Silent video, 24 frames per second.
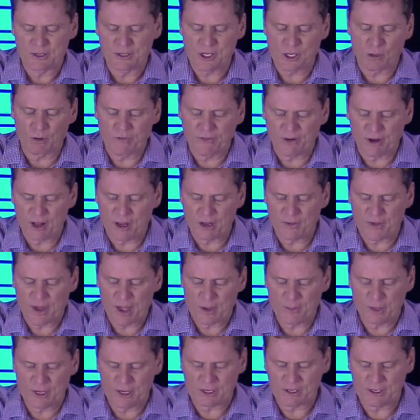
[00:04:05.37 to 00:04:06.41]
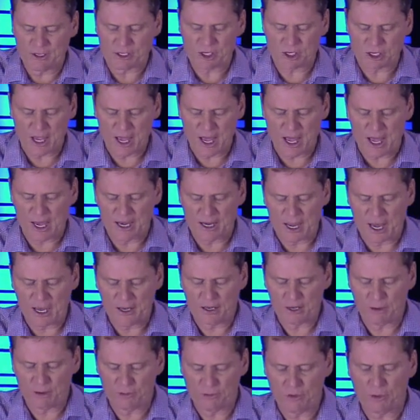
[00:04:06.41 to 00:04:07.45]
So, with all of that being said, I
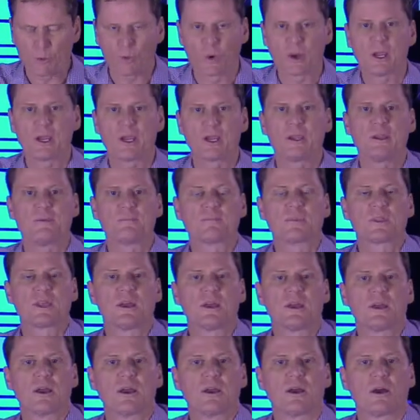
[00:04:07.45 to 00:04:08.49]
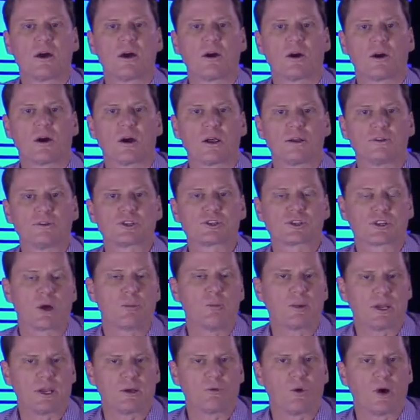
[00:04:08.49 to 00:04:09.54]
know that we are in so
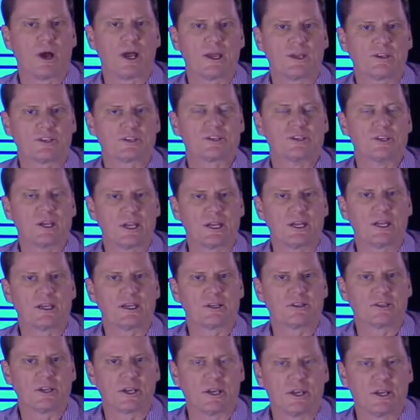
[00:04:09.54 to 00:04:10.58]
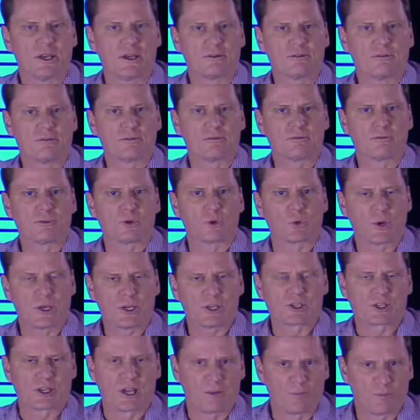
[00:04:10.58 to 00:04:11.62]
many ways needing to hit the
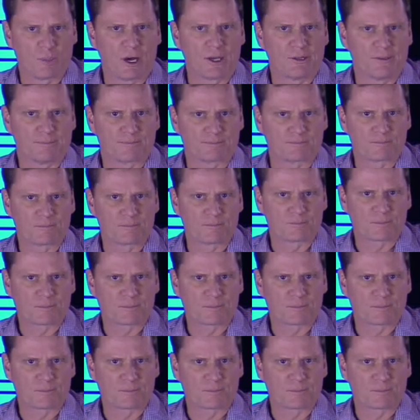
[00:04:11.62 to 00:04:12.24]
reset button.